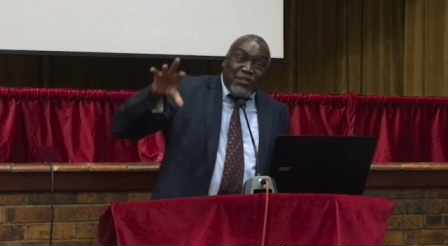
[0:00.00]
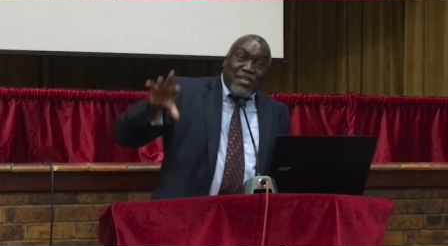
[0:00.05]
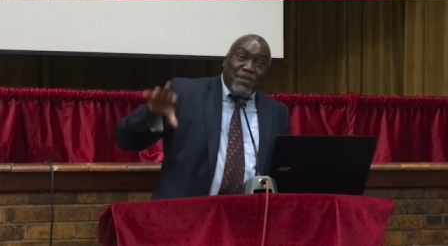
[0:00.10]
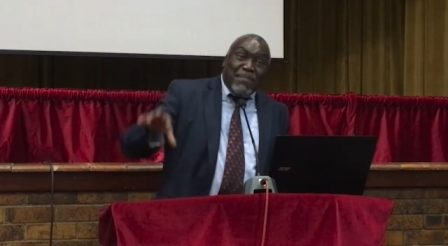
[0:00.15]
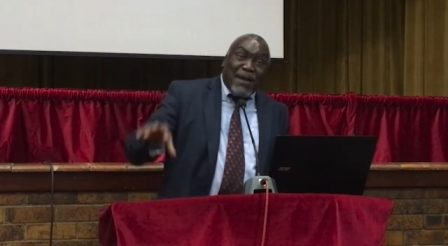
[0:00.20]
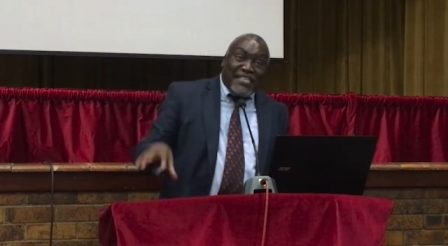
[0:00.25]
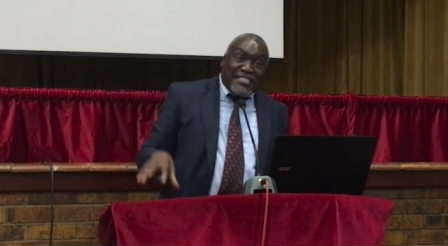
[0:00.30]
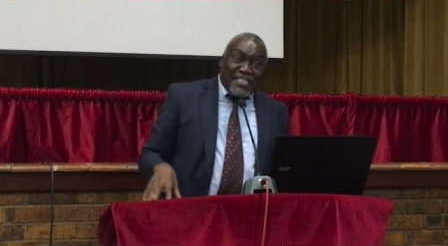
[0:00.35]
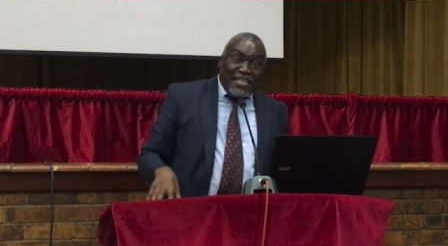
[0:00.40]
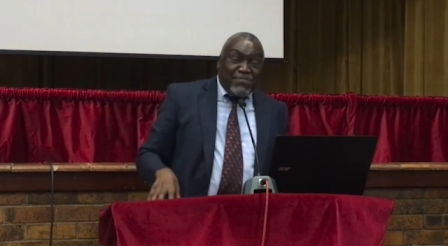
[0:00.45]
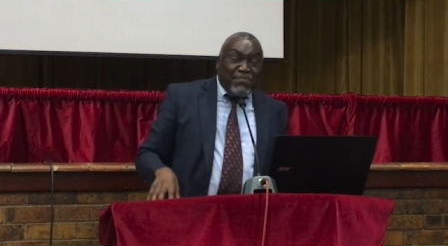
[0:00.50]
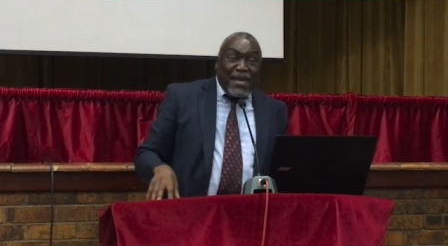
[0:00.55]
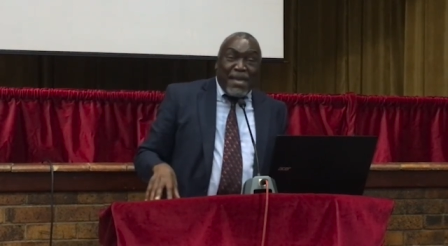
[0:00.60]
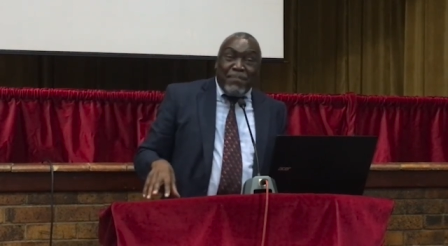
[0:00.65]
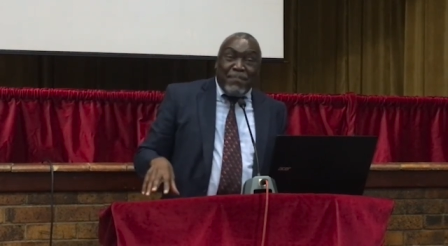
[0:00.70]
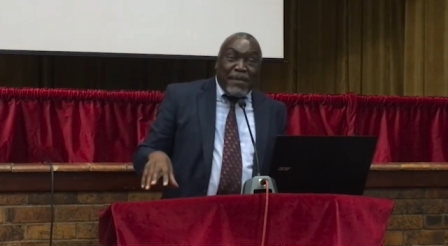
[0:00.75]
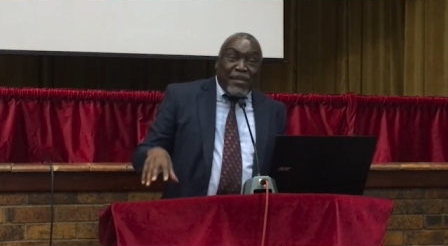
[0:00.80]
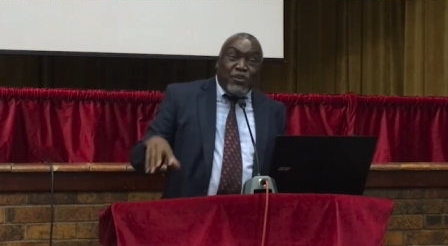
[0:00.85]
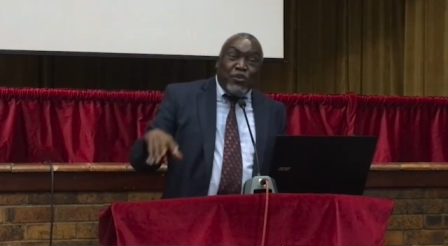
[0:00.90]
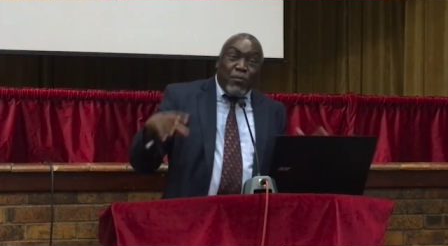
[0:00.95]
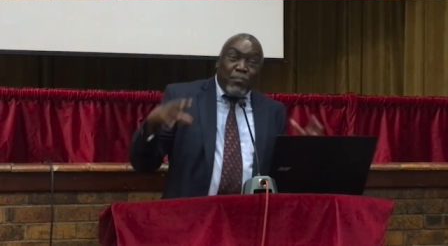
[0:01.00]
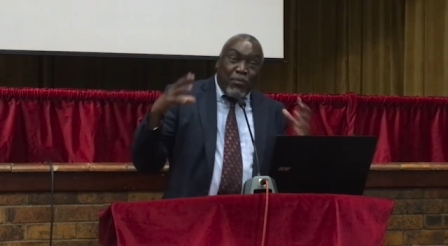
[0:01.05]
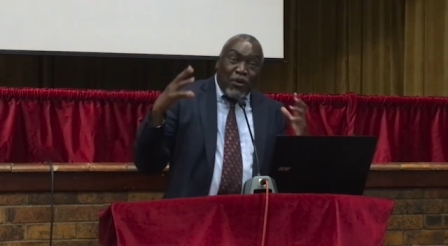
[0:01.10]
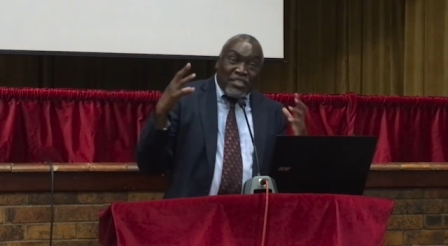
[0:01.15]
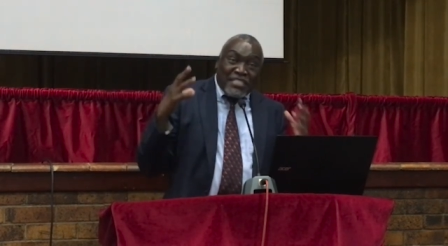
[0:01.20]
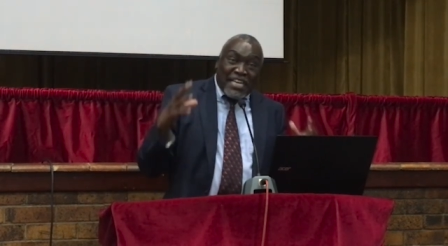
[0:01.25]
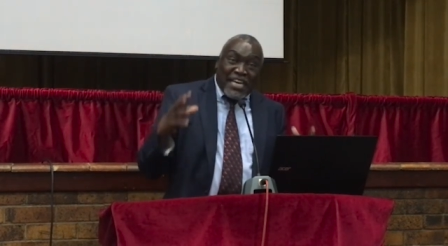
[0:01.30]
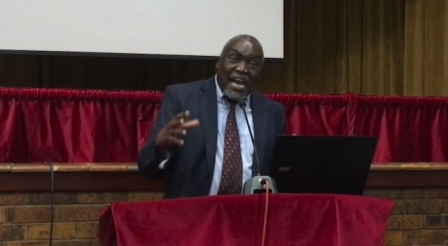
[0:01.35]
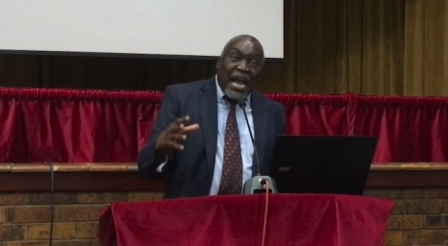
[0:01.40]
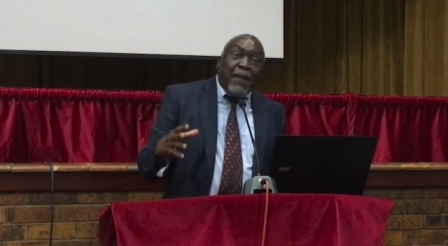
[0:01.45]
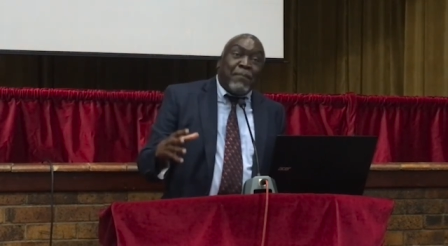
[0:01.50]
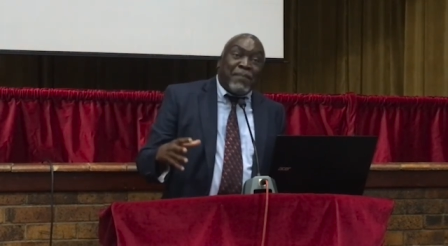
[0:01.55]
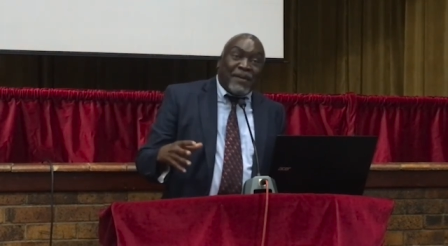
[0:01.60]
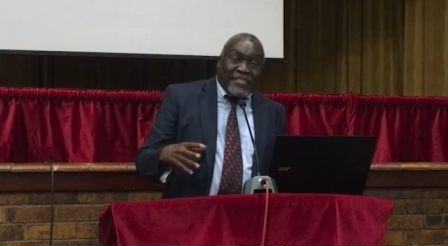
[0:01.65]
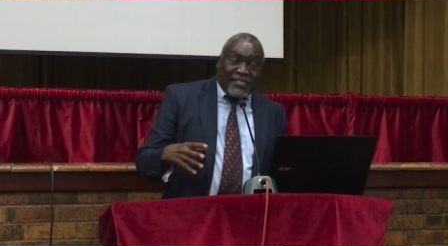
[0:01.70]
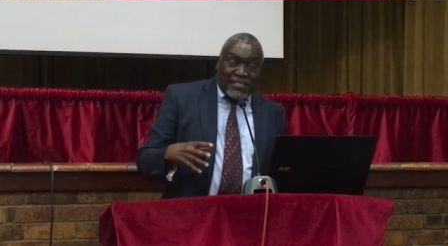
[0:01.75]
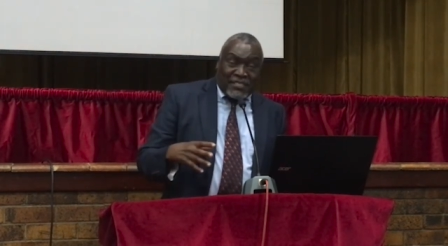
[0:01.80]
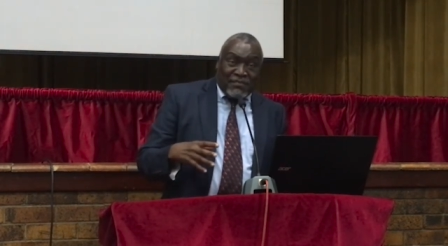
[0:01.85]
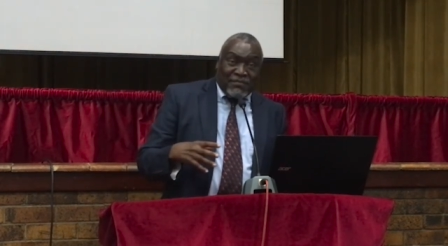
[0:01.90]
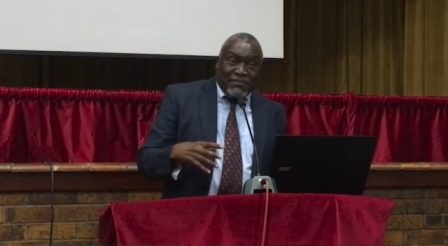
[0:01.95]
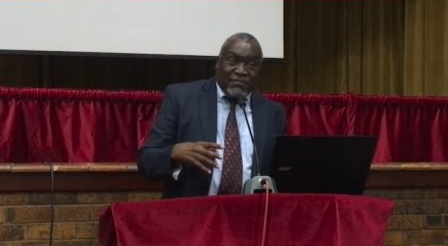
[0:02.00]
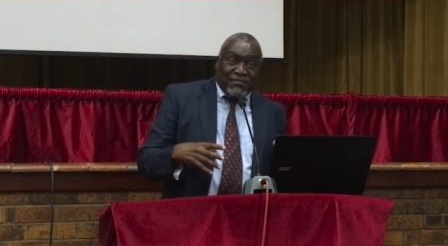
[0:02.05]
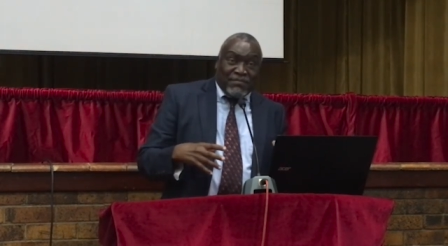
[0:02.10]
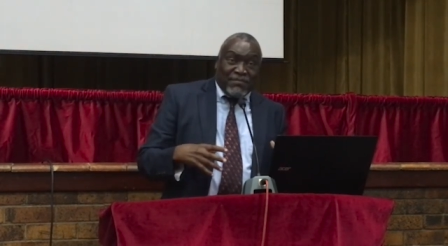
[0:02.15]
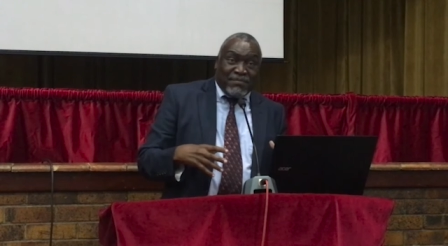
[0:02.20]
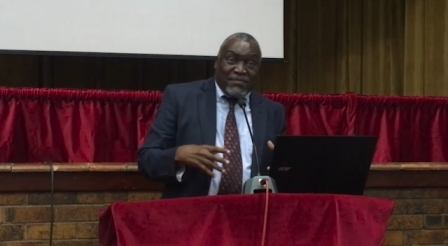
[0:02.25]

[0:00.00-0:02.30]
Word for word: try to imagine maybe you bought a carpet,